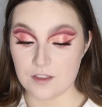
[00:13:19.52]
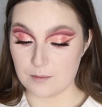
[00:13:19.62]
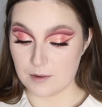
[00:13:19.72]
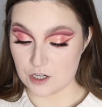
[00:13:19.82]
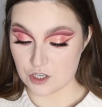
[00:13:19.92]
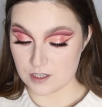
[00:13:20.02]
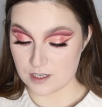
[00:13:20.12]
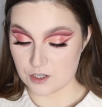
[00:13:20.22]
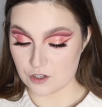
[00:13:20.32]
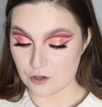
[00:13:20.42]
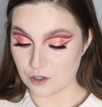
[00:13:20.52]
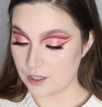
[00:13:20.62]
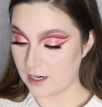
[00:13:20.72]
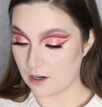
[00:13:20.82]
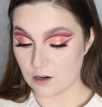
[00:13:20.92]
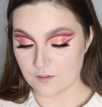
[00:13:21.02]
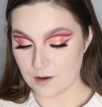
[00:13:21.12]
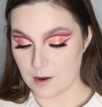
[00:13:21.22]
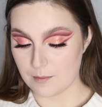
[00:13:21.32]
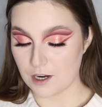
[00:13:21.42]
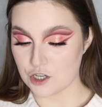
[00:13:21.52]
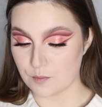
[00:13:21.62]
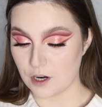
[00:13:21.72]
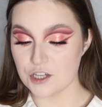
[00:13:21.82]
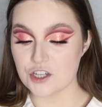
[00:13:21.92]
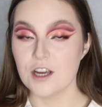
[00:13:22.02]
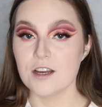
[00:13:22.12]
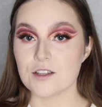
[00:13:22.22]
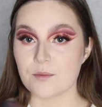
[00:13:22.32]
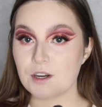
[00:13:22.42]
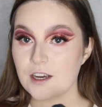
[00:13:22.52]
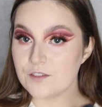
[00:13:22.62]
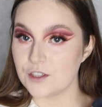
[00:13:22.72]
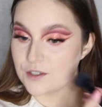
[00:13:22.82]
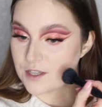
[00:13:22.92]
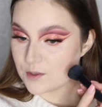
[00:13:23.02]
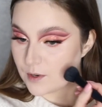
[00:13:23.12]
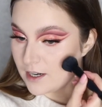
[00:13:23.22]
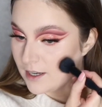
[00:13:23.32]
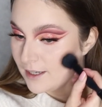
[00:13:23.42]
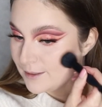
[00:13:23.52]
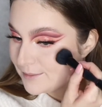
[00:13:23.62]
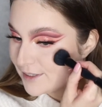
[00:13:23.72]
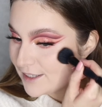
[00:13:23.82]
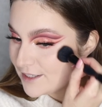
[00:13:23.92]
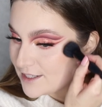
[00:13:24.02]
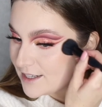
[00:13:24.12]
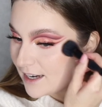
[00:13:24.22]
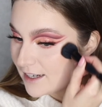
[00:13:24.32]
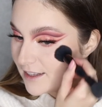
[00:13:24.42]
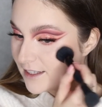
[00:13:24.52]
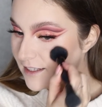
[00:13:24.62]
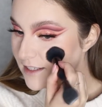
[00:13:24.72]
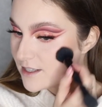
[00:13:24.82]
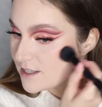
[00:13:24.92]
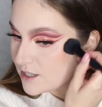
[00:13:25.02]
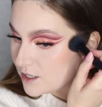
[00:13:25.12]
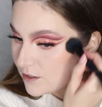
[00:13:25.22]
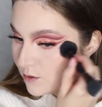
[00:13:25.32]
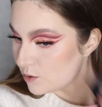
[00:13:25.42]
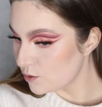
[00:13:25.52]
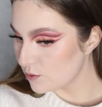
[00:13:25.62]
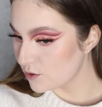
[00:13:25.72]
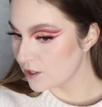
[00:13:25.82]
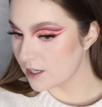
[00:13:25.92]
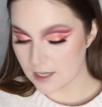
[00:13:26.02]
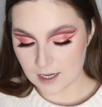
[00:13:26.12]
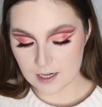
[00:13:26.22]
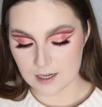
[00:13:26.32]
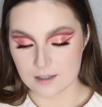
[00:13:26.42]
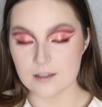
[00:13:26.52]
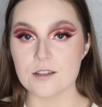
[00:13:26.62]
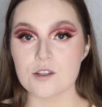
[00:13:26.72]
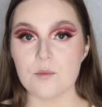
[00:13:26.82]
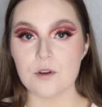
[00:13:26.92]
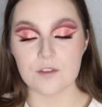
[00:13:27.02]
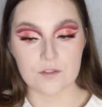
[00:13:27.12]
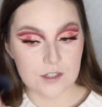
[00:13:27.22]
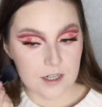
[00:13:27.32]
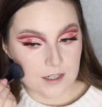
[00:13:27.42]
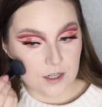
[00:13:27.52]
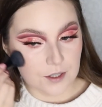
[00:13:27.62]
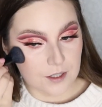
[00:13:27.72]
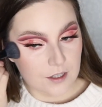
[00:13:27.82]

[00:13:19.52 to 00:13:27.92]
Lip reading: their blushes. They're so good. I can't find my blush brush, so I'm gonna have to use this one. I'm gonna just add this. Oof, look at that color. It's so perfect for today's look.